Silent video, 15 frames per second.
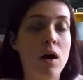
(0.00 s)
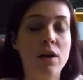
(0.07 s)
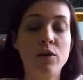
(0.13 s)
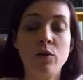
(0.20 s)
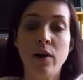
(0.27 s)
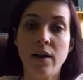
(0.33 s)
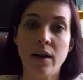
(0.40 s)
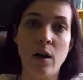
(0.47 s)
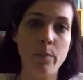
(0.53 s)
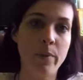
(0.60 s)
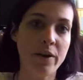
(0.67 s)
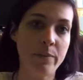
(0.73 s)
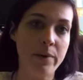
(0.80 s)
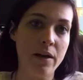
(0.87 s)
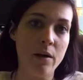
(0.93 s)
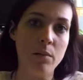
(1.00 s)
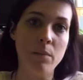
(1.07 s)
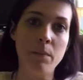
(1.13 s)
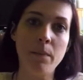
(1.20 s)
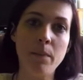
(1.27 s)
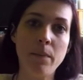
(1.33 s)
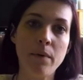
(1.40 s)
You gotta come pick me up.
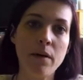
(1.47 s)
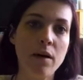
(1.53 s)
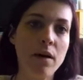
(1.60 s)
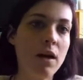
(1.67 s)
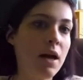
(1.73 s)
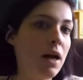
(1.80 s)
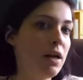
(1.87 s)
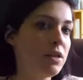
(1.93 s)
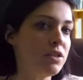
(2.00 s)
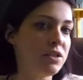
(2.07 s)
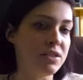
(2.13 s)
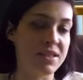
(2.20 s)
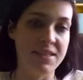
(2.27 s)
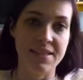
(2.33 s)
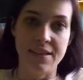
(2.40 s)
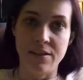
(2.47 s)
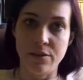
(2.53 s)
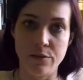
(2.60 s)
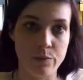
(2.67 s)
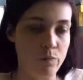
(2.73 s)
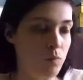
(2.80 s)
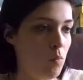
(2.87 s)
She
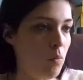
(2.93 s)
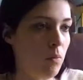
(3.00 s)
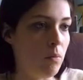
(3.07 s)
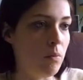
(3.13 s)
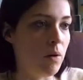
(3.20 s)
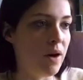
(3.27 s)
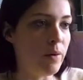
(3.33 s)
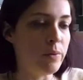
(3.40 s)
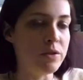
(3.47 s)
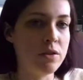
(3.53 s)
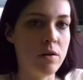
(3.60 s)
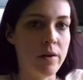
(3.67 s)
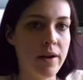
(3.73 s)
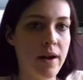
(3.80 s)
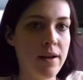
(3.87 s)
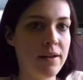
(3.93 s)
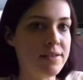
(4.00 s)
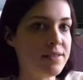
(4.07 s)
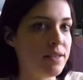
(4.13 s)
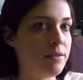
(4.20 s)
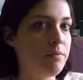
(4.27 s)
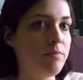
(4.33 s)
says, why, what's going on? I
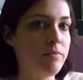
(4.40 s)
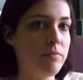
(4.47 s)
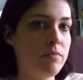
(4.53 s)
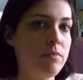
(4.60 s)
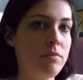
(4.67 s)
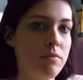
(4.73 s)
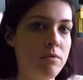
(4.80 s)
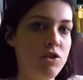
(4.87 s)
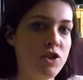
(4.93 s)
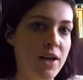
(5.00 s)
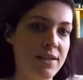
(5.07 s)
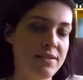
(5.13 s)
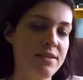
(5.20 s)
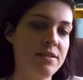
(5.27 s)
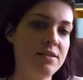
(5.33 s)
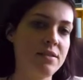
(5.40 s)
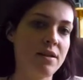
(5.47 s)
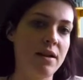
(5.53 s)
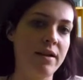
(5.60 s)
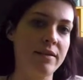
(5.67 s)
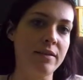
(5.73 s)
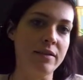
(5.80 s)
said, Johnson's
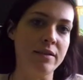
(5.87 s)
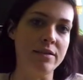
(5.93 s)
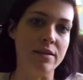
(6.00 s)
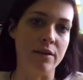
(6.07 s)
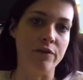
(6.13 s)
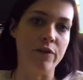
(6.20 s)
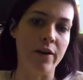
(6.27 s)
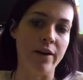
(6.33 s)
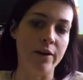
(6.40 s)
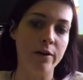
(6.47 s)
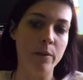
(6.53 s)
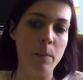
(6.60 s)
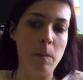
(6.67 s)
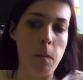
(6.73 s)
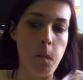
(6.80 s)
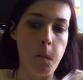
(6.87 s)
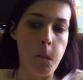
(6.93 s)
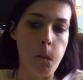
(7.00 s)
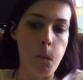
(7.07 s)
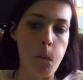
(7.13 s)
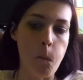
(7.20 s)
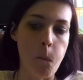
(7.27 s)
Island is on fire.
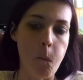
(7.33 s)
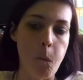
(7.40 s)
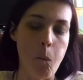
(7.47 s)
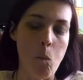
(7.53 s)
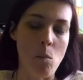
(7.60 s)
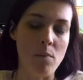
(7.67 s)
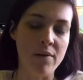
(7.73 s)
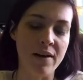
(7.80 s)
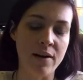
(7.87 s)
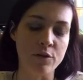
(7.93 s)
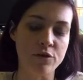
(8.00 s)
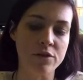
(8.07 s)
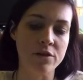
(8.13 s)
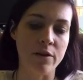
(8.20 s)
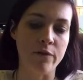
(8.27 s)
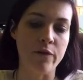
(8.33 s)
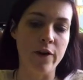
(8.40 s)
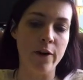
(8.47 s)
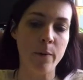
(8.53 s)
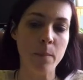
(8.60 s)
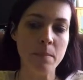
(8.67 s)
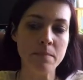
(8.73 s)
The house is on
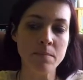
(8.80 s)
fire.